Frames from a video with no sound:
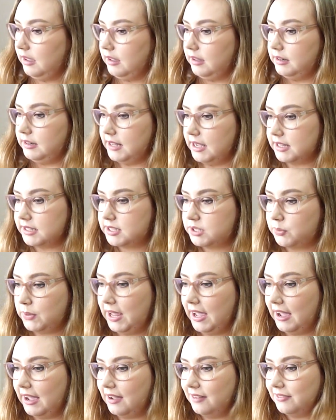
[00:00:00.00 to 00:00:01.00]
Next we
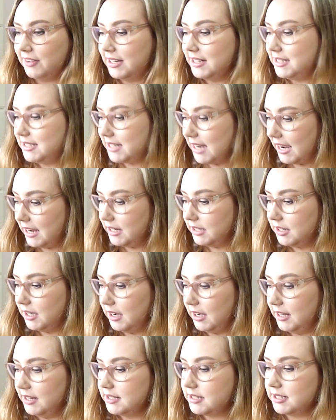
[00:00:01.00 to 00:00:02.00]
have date
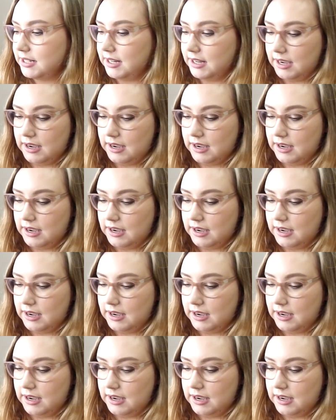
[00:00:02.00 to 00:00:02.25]
night.